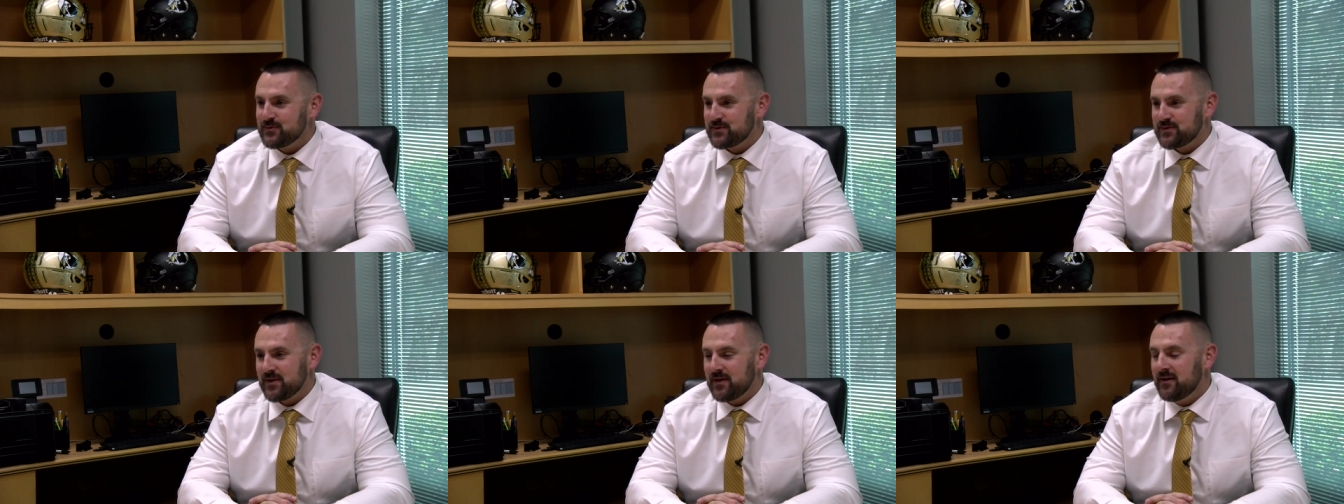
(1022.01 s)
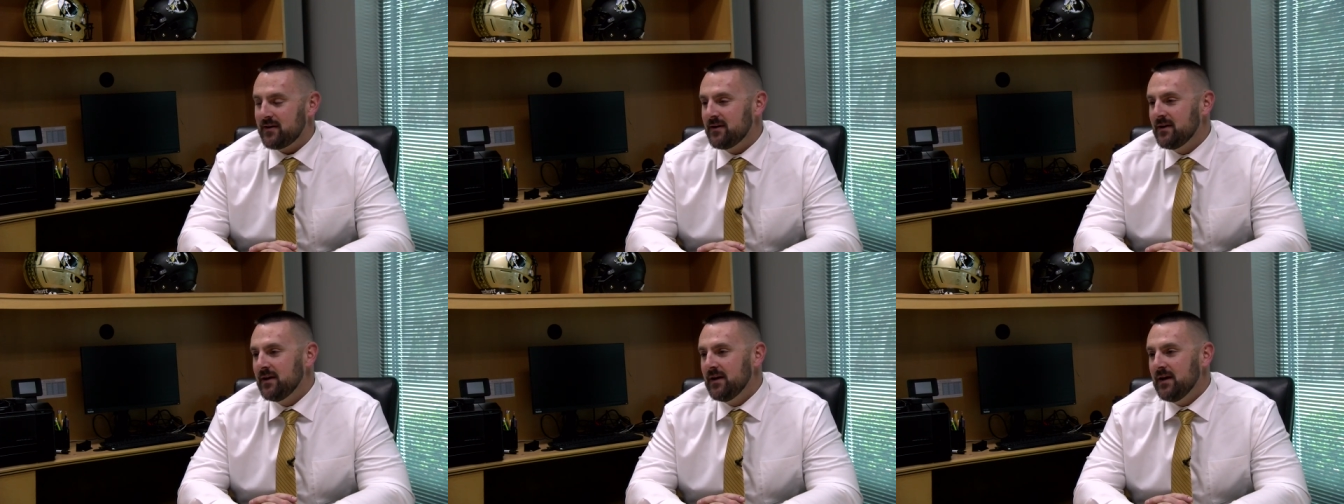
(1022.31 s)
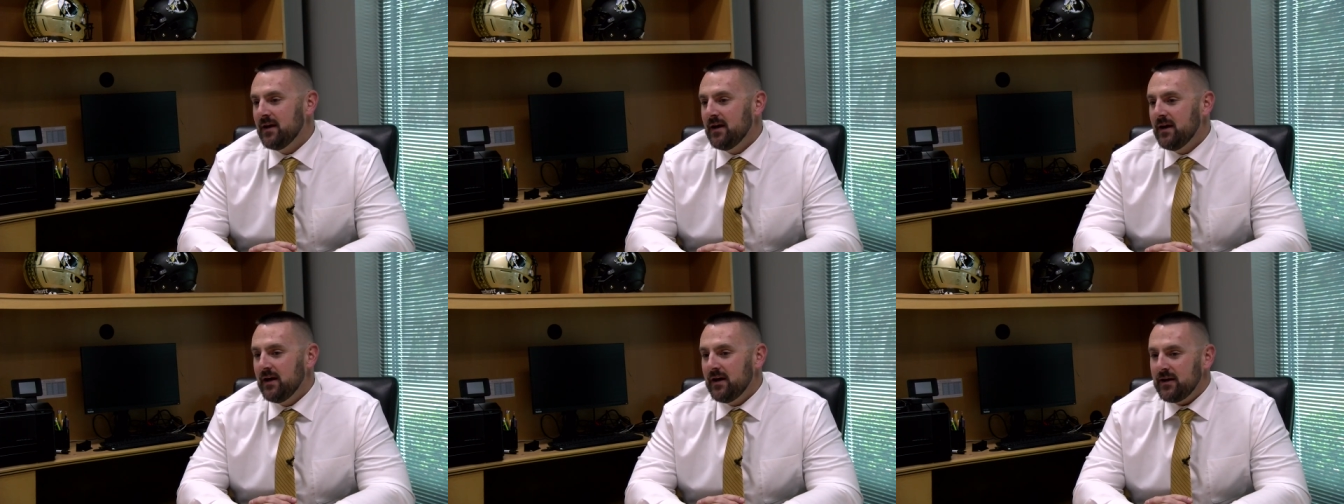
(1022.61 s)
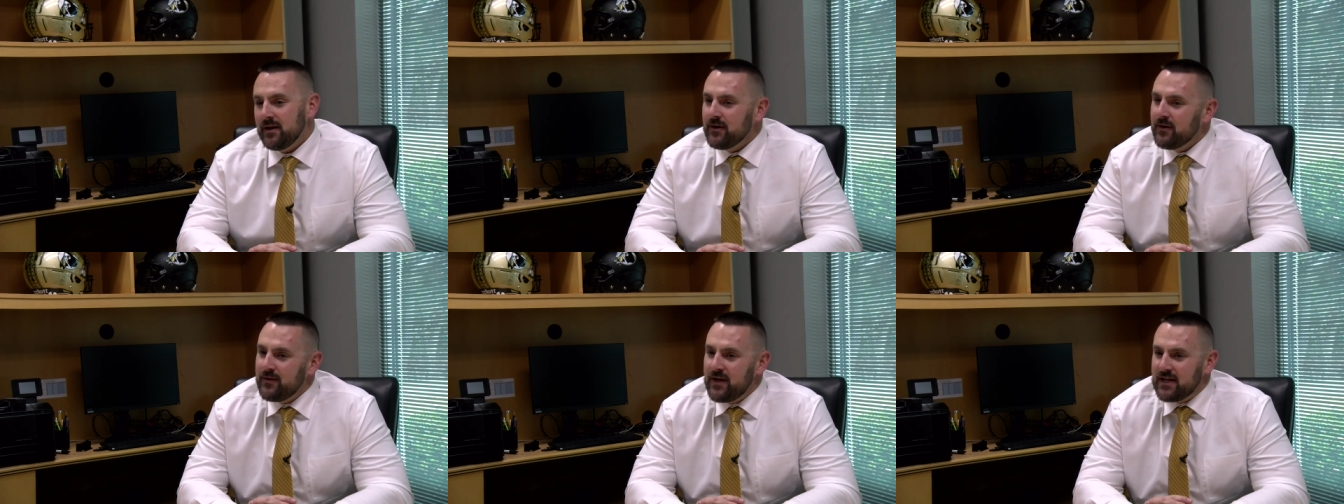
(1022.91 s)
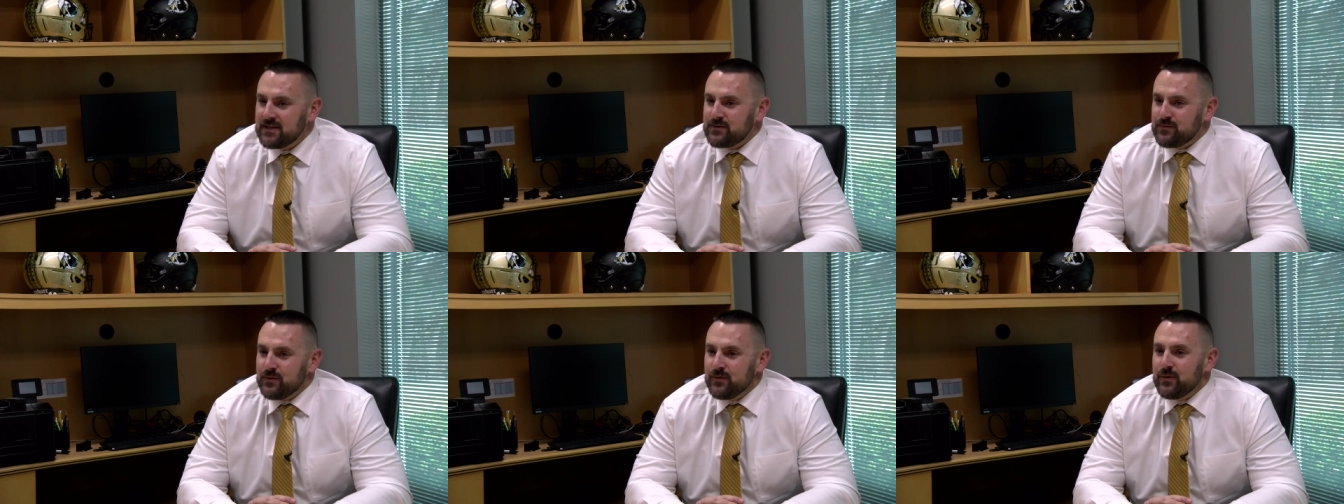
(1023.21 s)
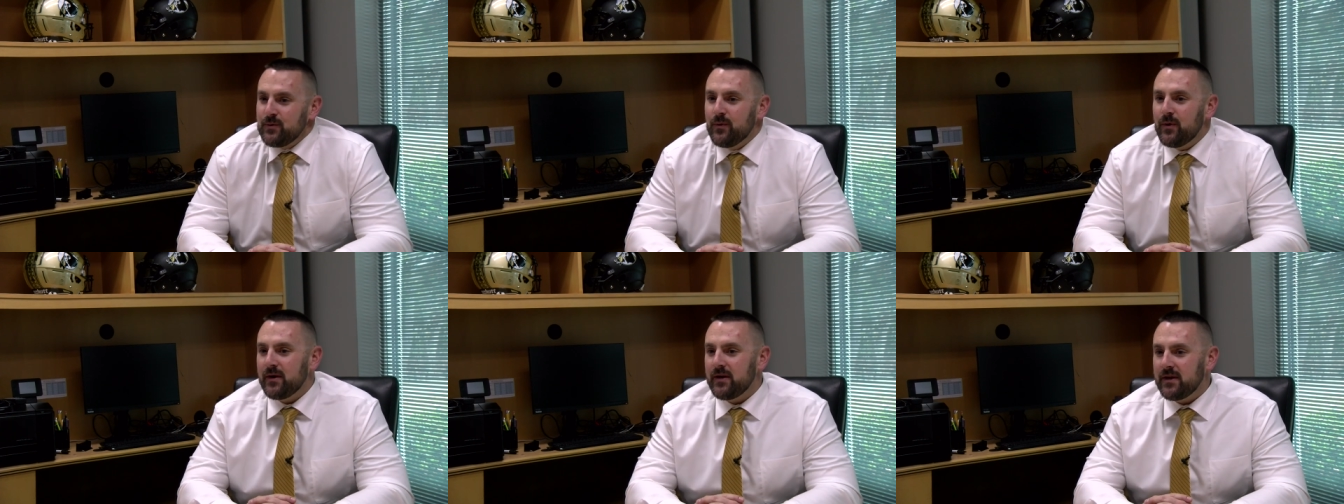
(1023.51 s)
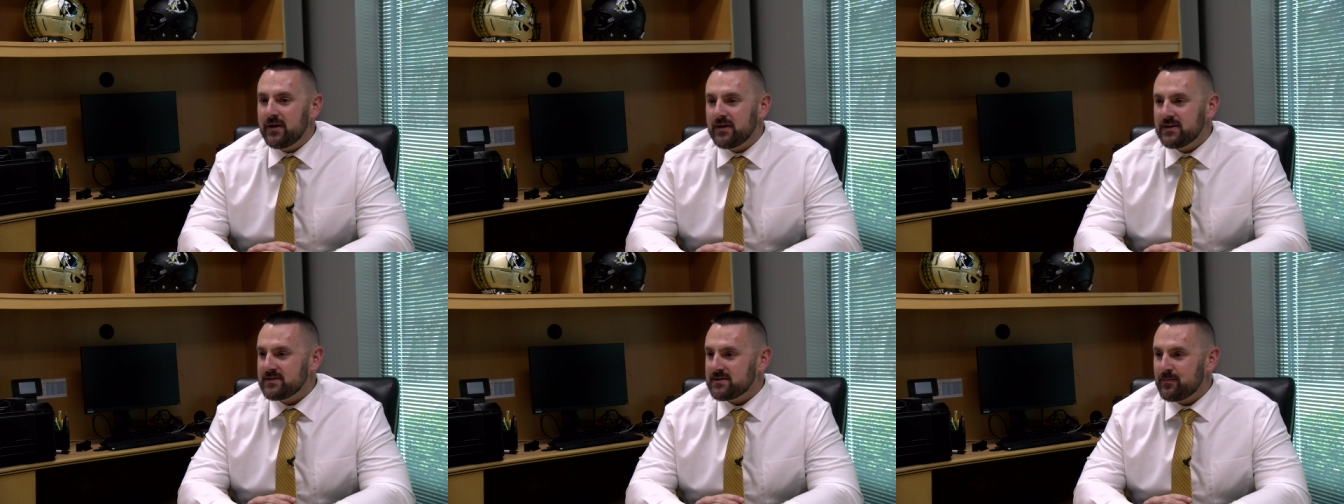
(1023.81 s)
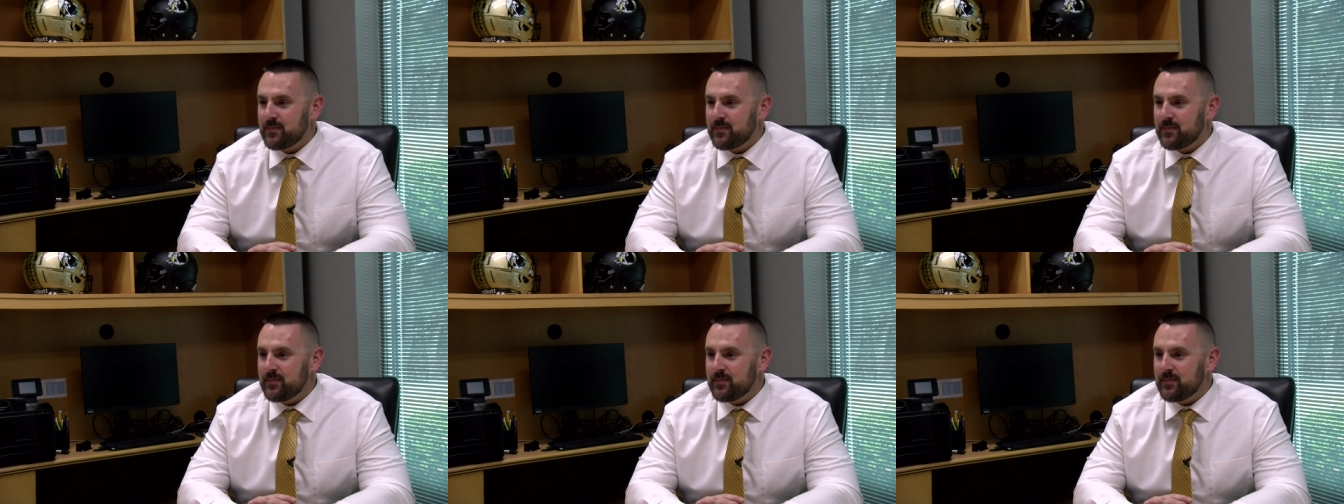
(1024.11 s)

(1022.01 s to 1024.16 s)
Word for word: So, you know, that's really what it is